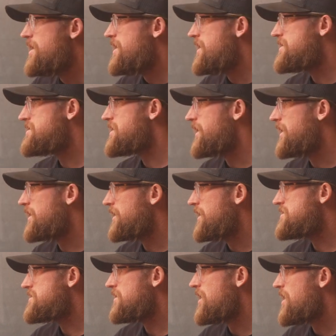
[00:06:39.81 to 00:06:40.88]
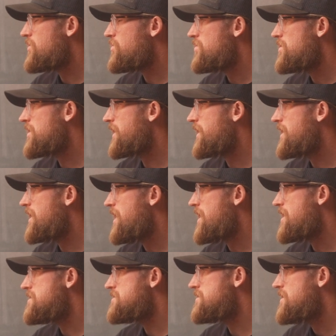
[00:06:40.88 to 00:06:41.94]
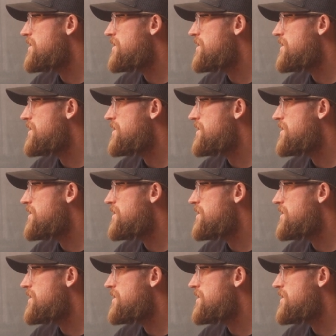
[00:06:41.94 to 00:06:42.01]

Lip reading: it's like, it's a lot of work, and